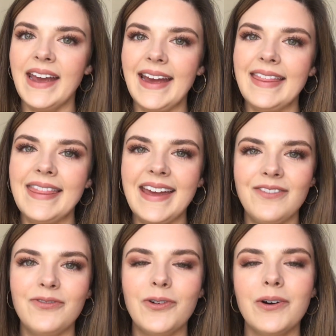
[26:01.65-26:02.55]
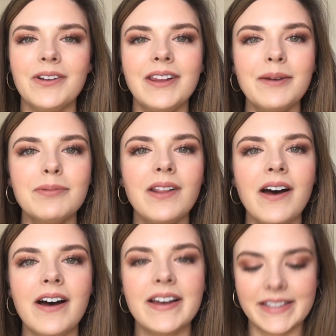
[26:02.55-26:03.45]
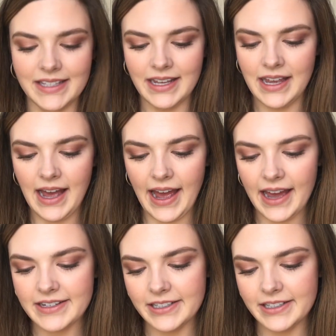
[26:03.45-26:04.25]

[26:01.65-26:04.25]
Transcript: And then for lip gloss, I had